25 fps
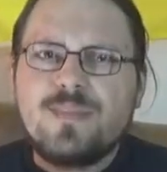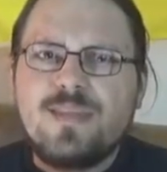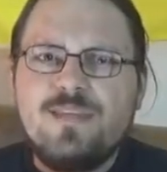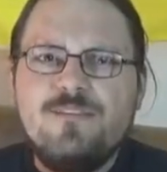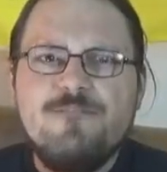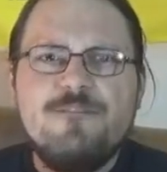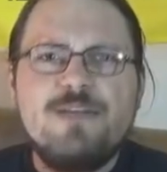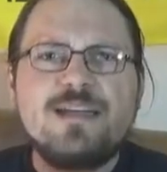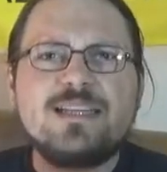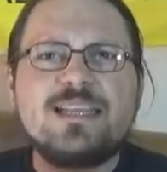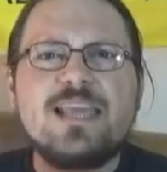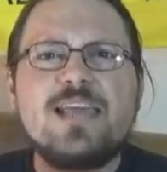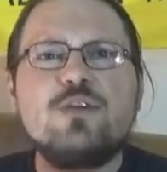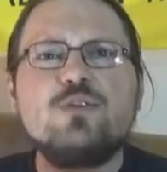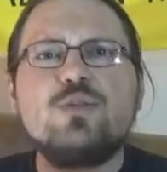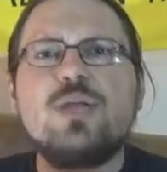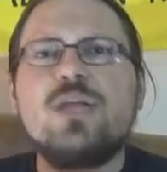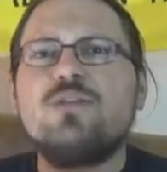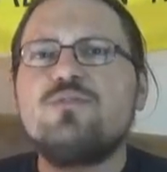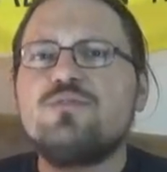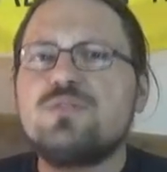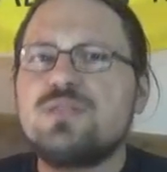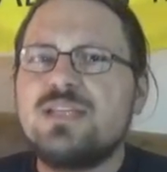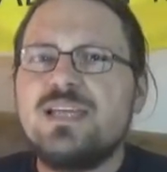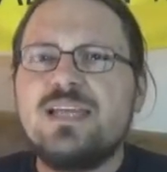In fact, I could
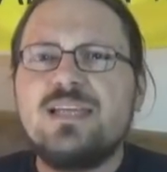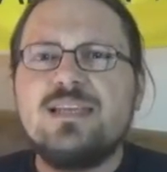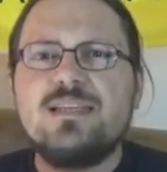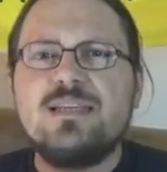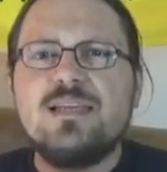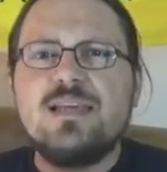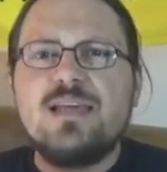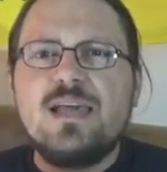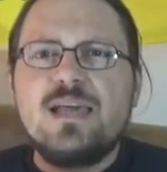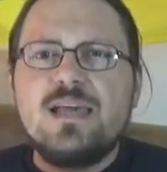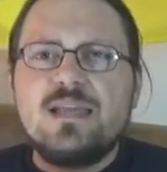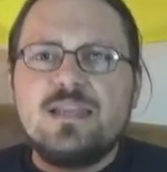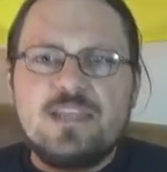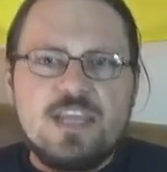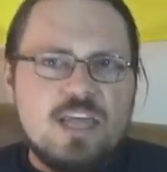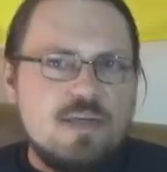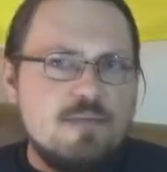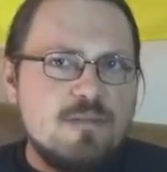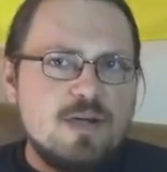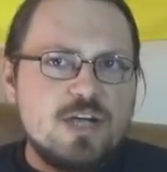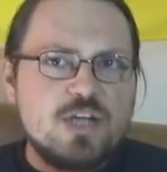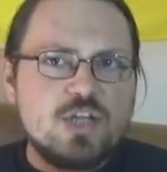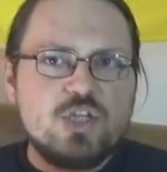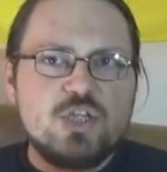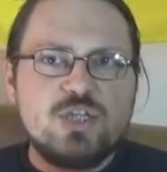understand the
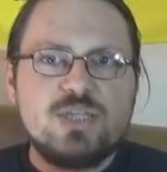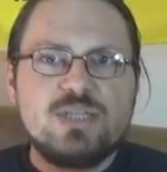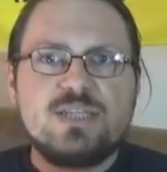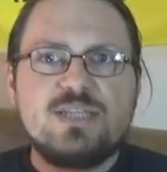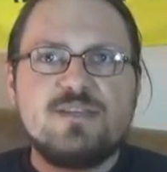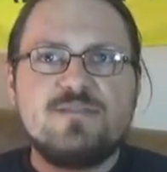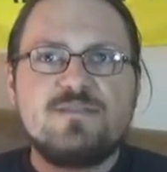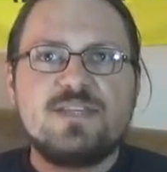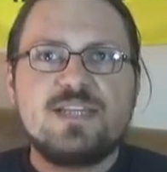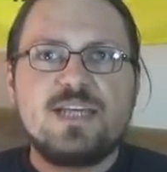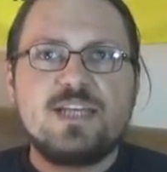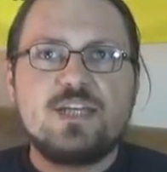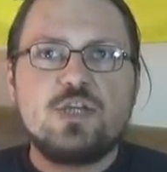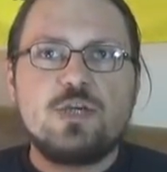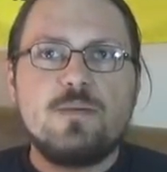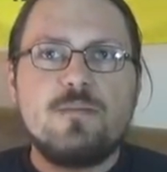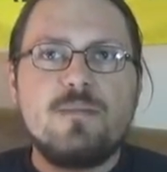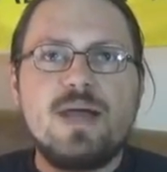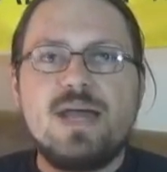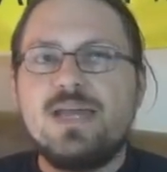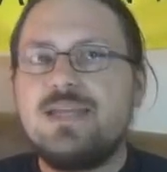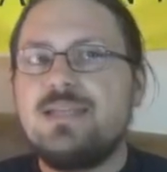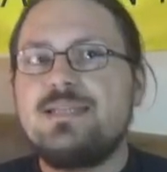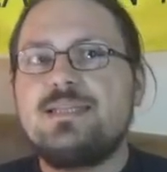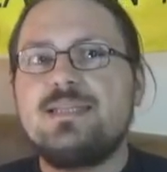emergence of such a
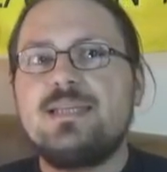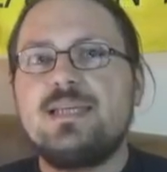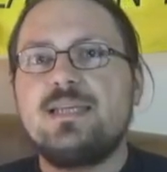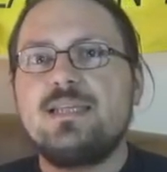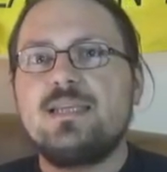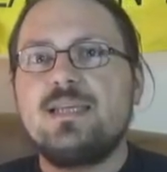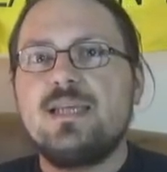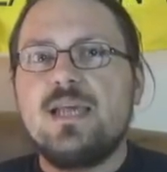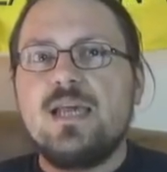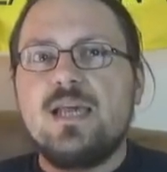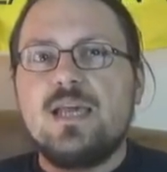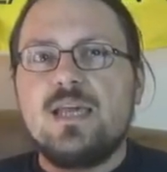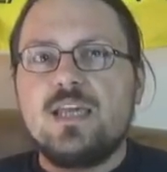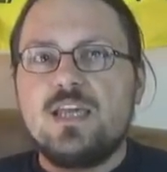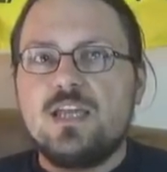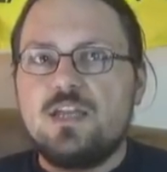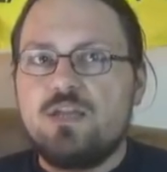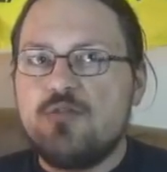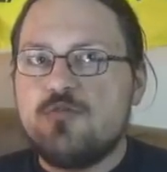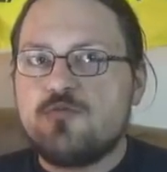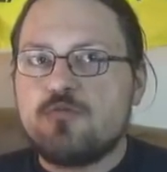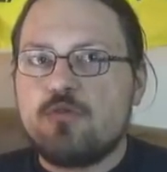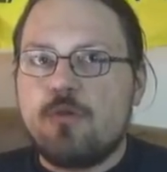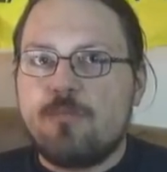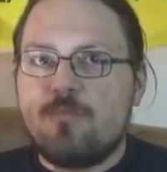mindset in
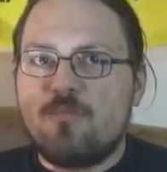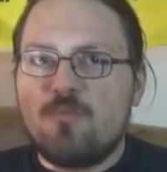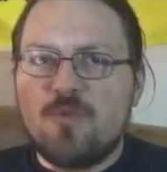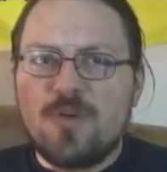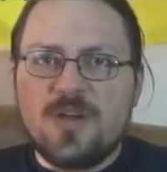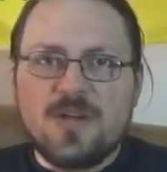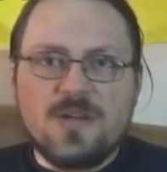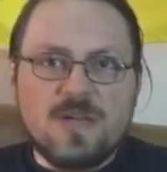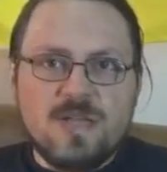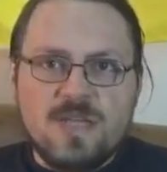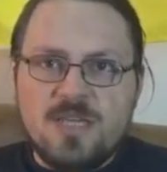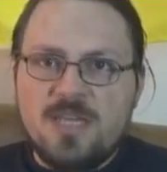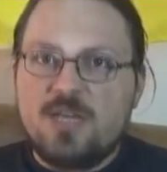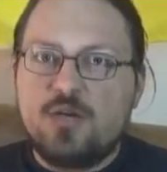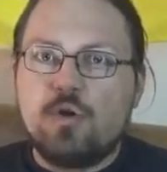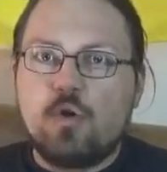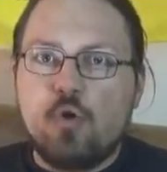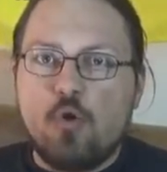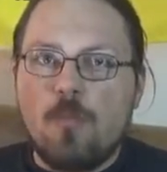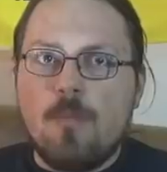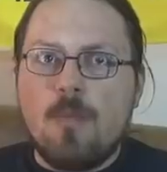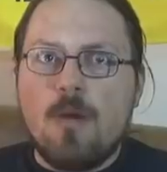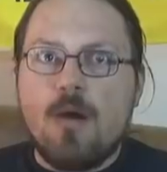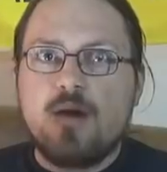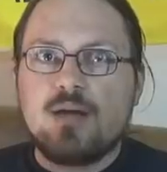Europe, where
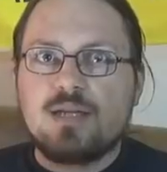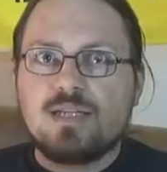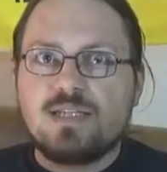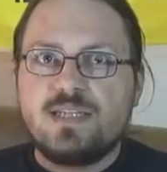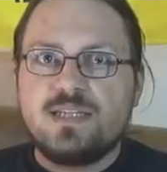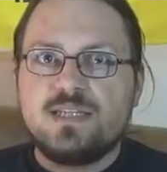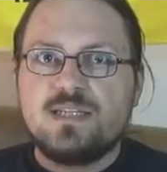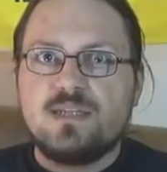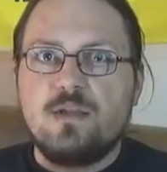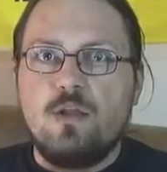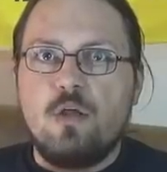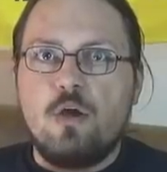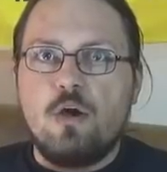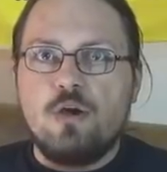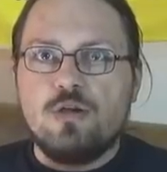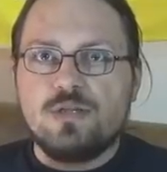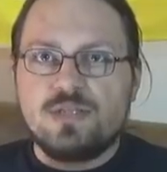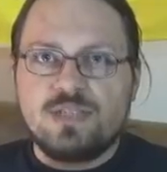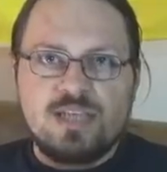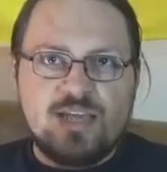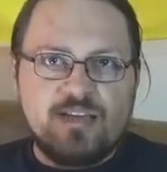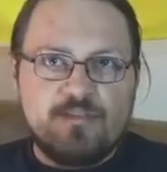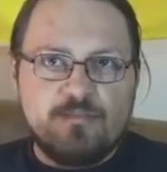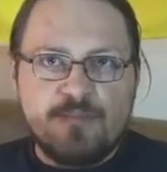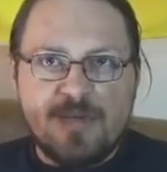eco-Marxist
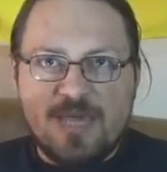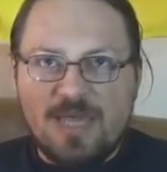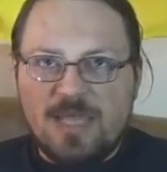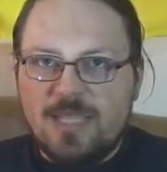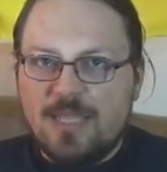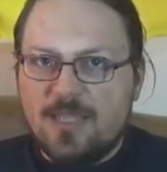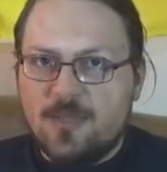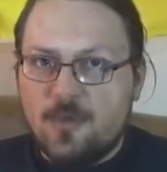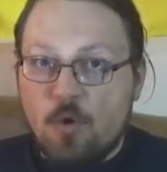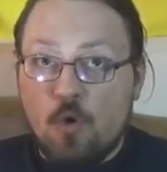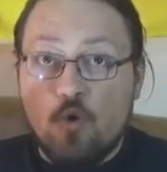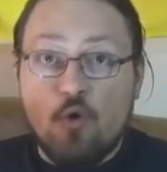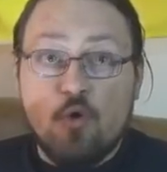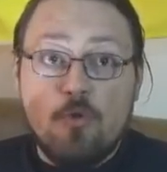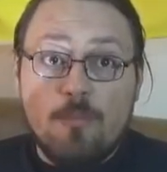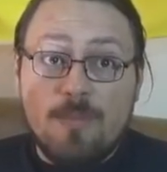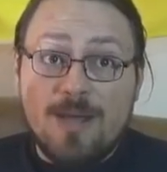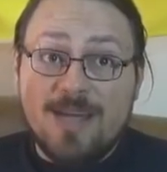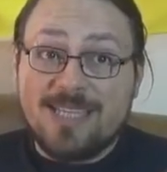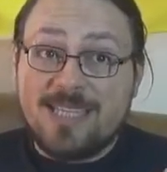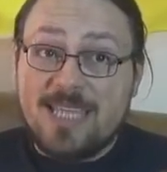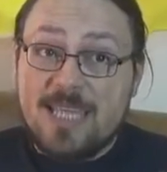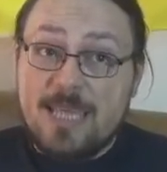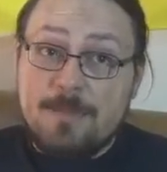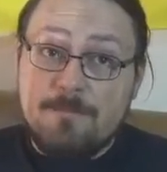laws have made it all
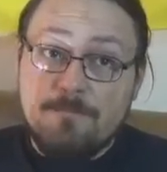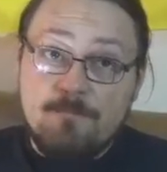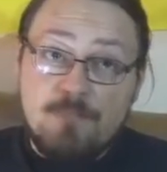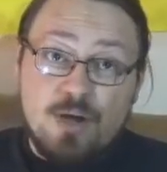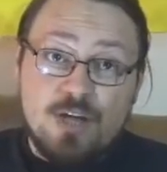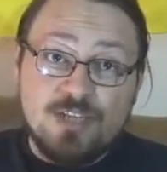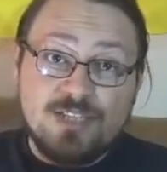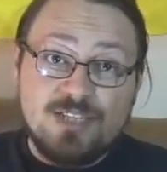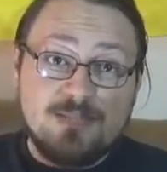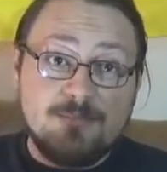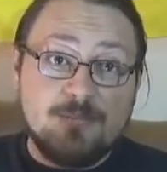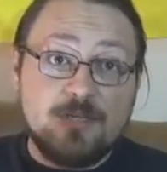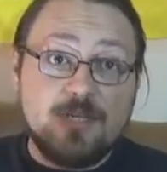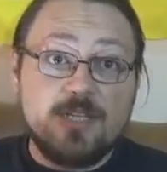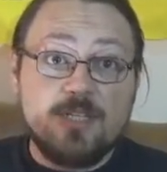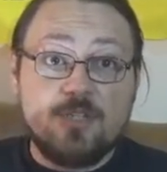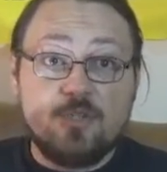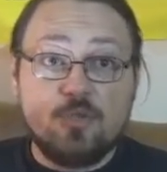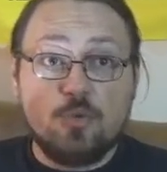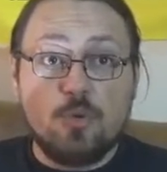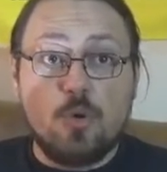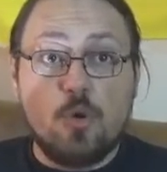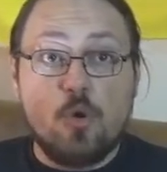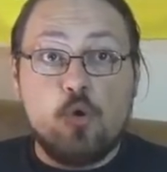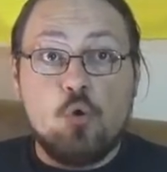but impossible
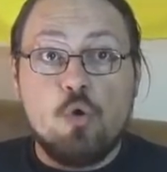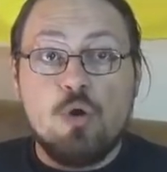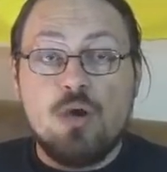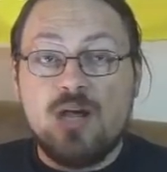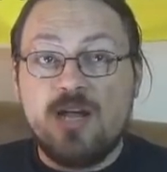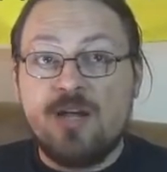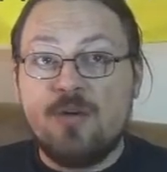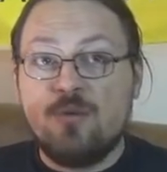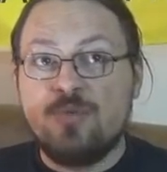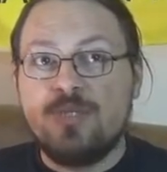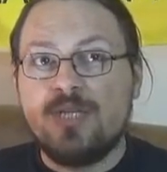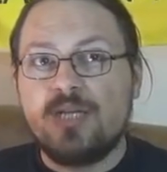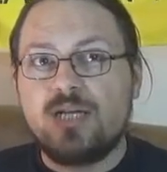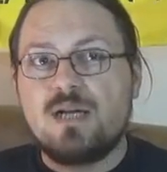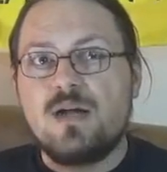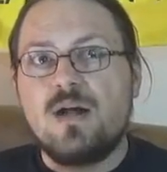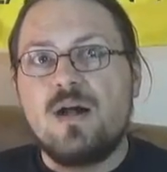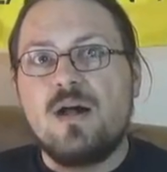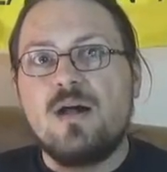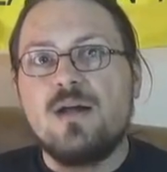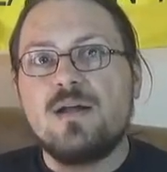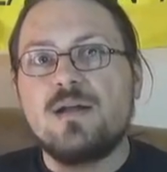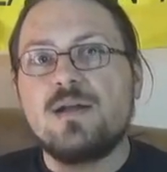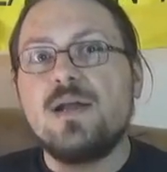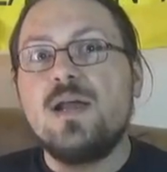to own a
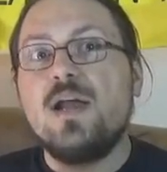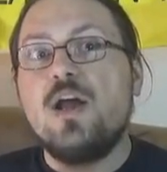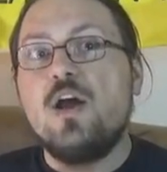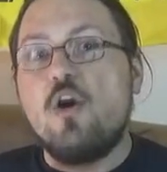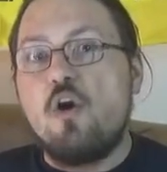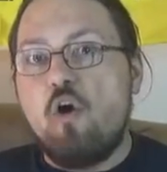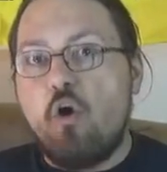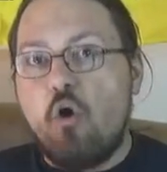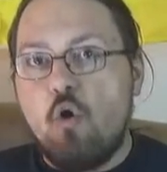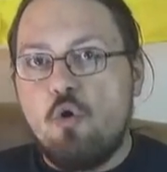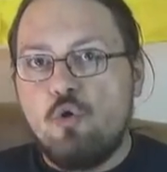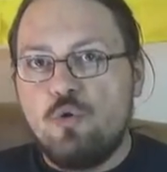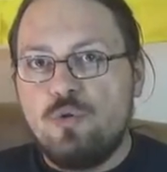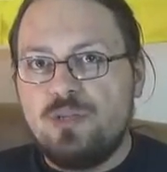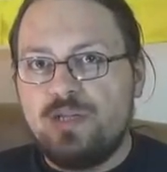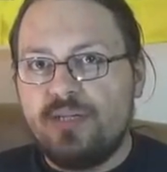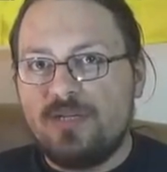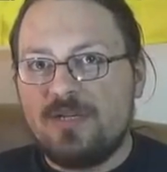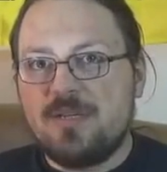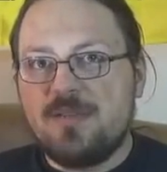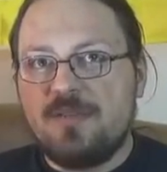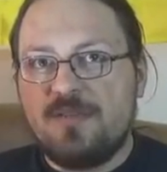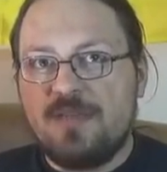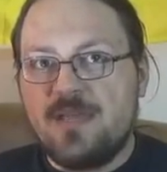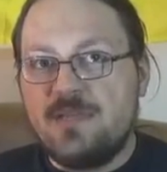car
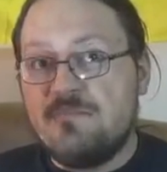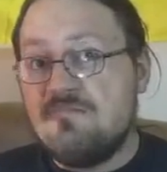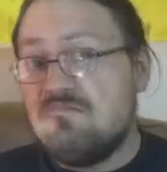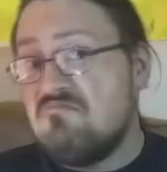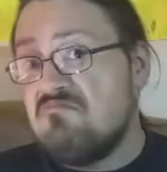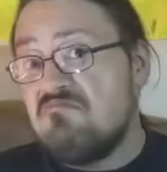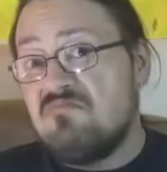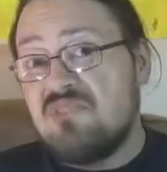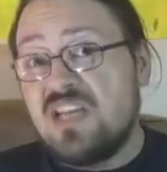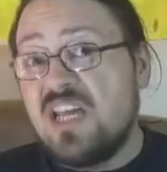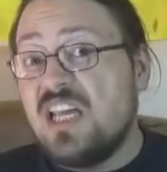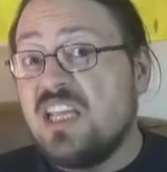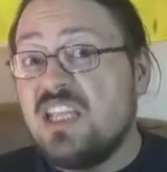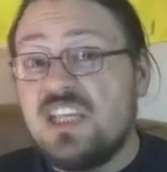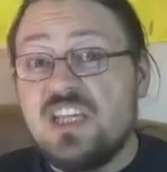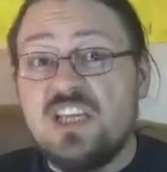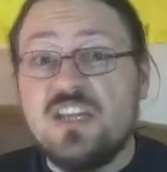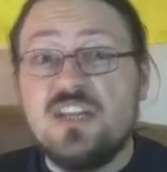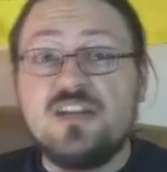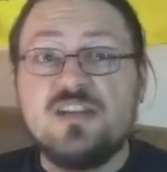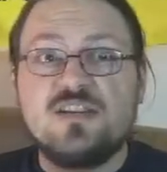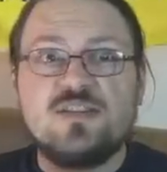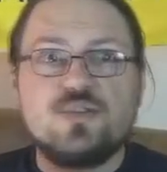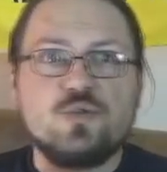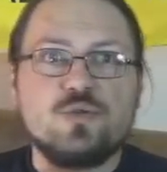older than 10
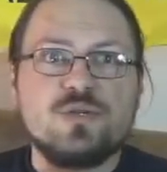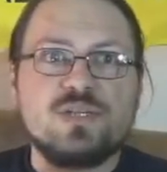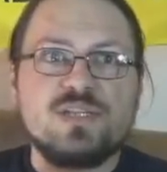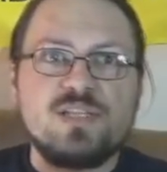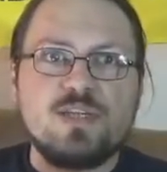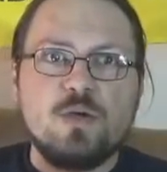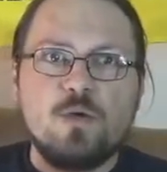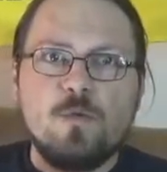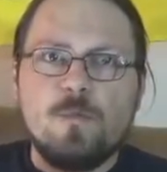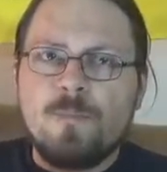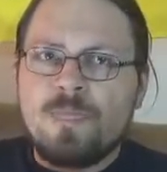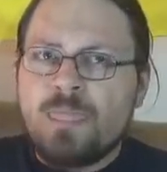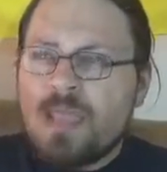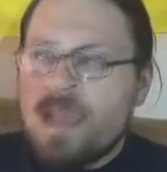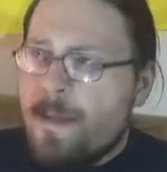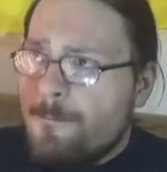years or so.